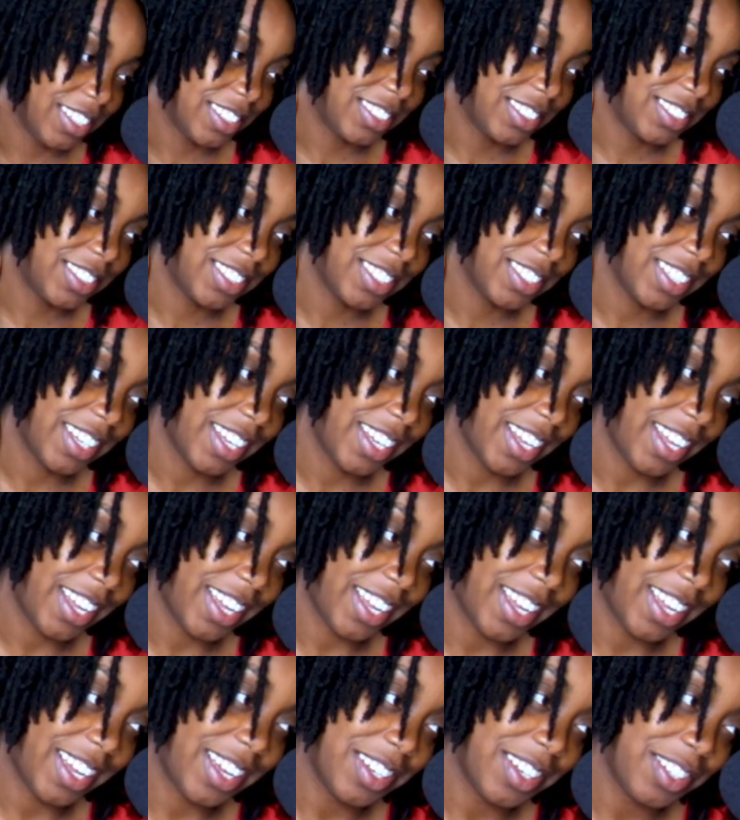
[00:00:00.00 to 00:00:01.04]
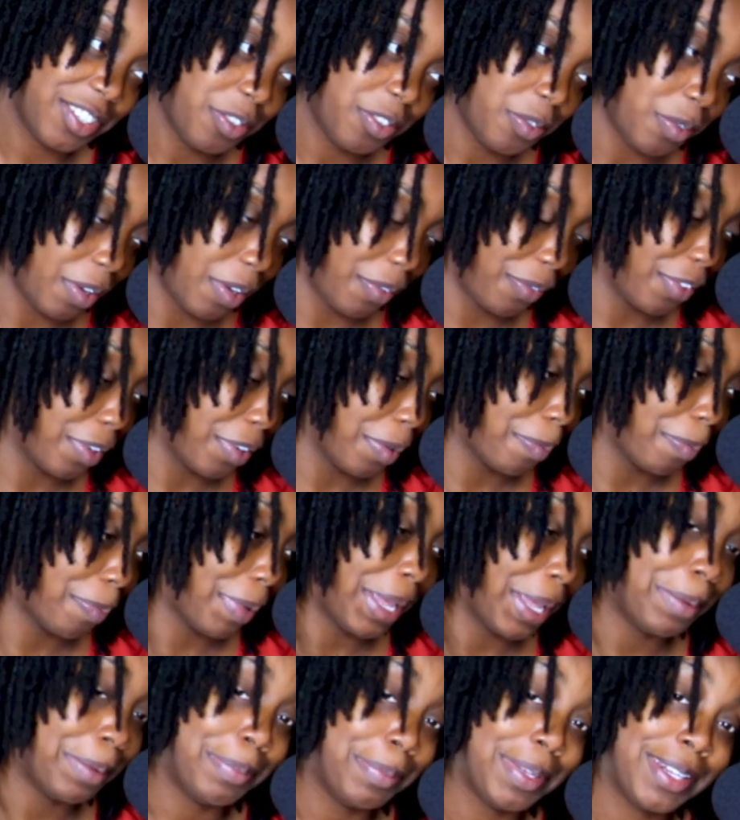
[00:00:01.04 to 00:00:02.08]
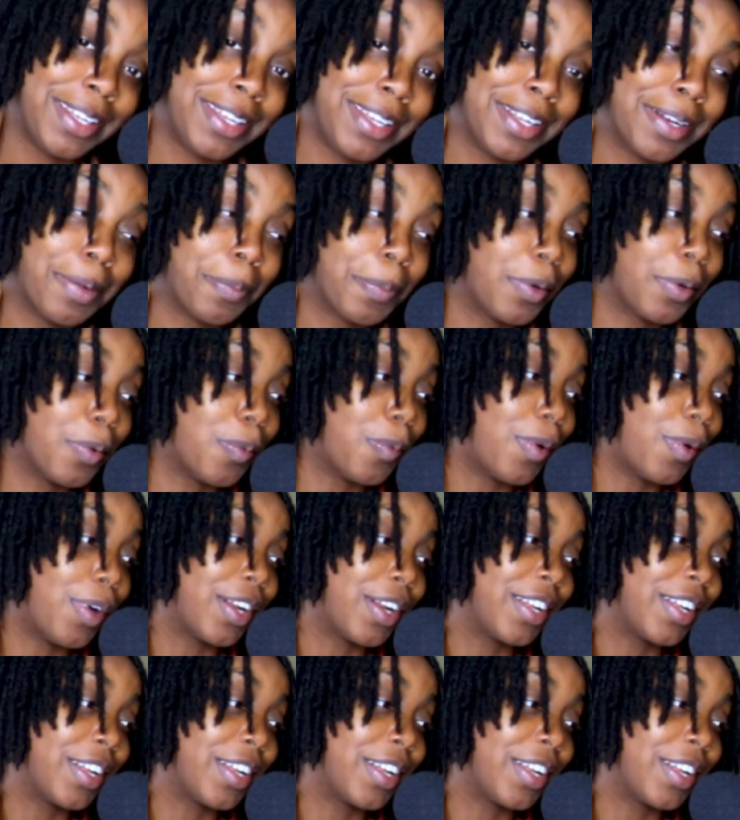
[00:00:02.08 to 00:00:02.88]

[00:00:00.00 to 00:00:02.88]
Child, you ain't finna pay me to get up in the water.